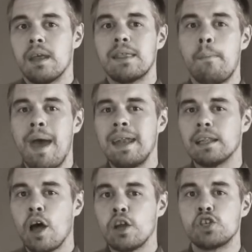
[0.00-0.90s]
The men
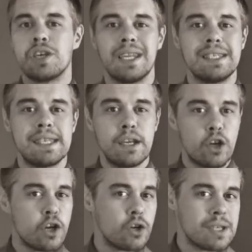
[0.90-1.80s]
launched an
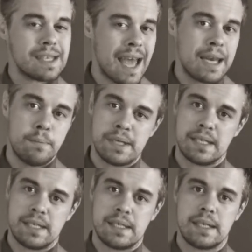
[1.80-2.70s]
interior design
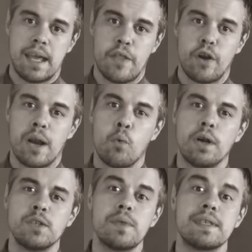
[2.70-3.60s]
business together and
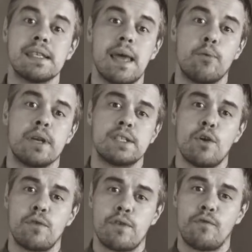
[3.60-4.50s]
worked with celebrities
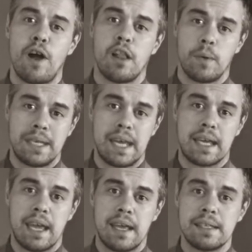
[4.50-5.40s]
over the following
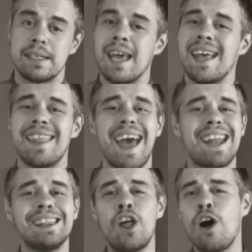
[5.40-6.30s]
decades. They had
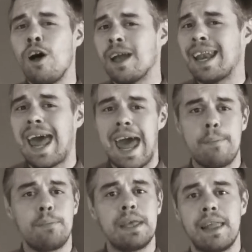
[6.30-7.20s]
a long and
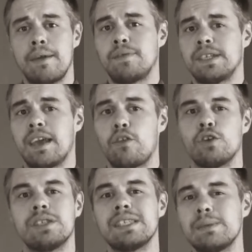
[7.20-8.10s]
happy life together,
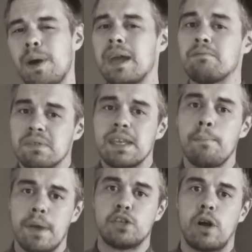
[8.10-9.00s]
despite some
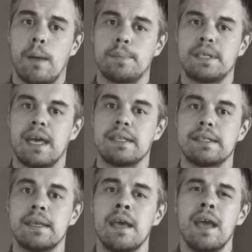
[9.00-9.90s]
major upsets,